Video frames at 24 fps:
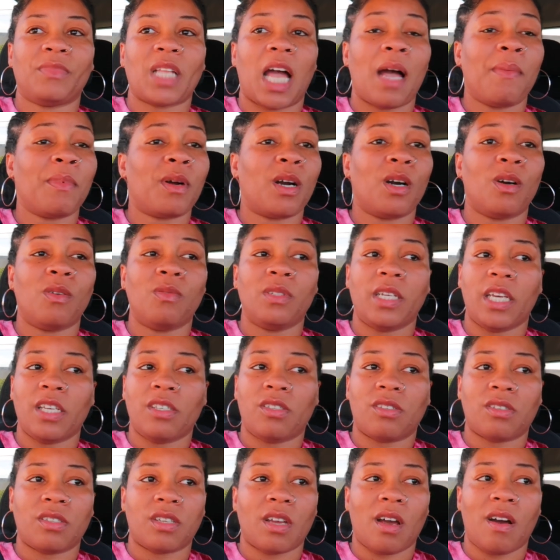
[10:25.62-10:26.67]
I'm cold
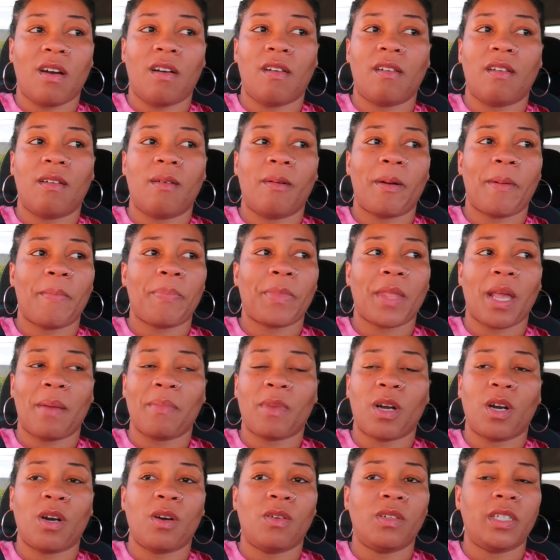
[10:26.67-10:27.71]
natured, y'all. I'm
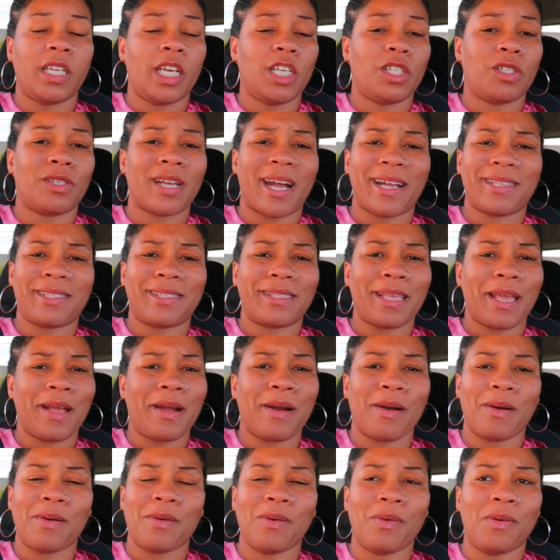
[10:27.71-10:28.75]
cold natured. I stay
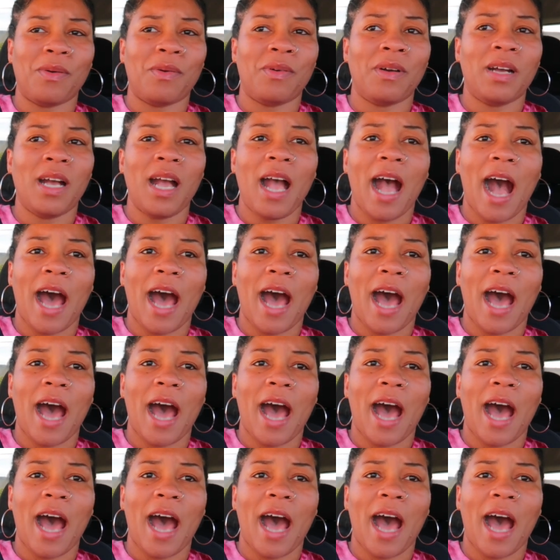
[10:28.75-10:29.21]
cold.